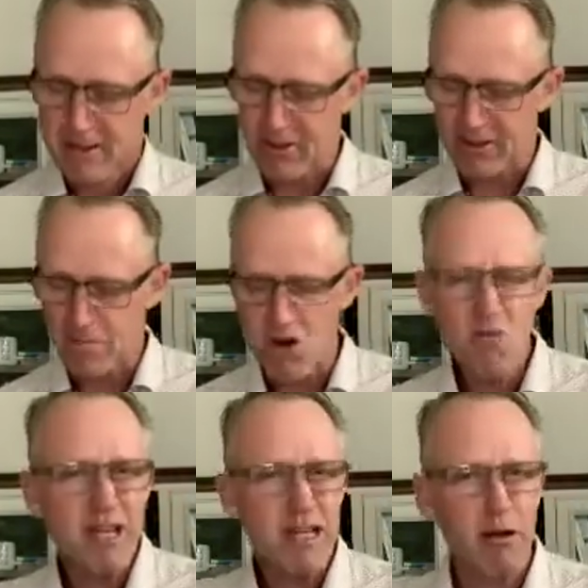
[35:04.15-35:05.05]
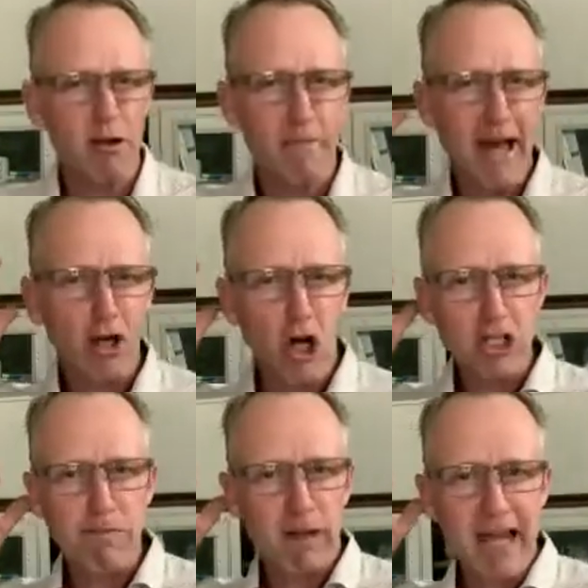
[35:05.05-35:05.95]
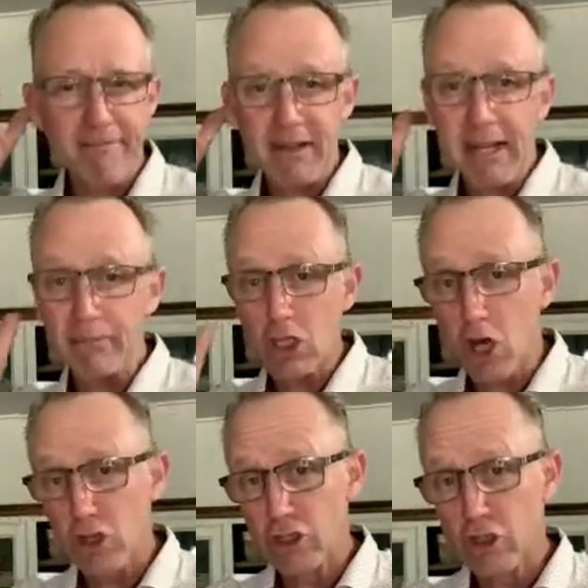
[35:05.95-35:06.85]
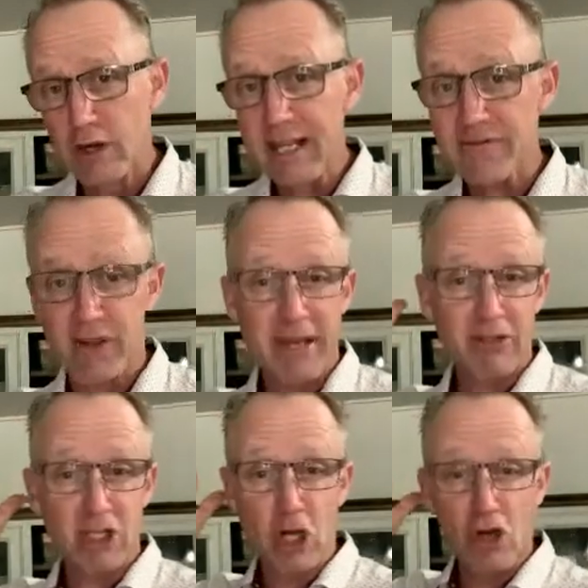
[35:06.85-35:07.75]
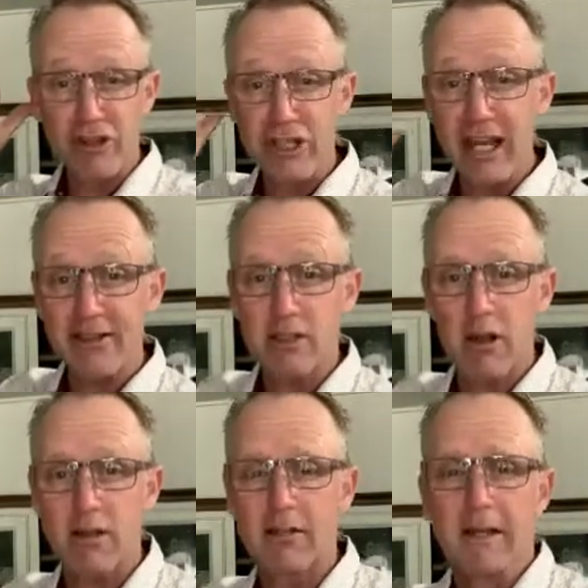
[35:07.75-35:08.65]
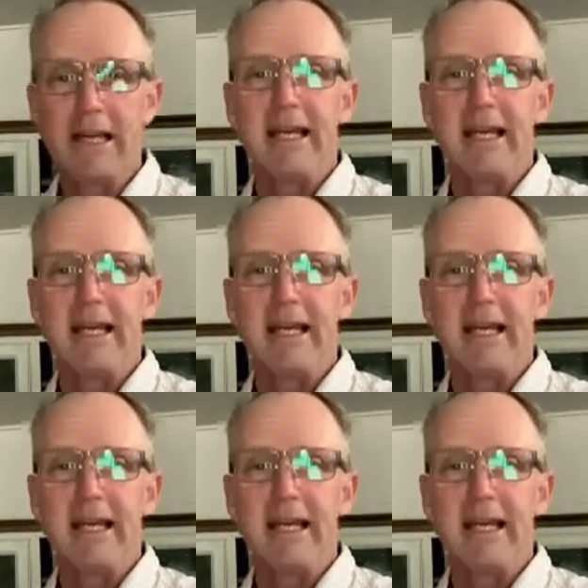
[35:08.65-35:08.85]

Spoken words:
But the moment he heard about God's plan for him to go to the Greeks, for him to go to the Gentiles,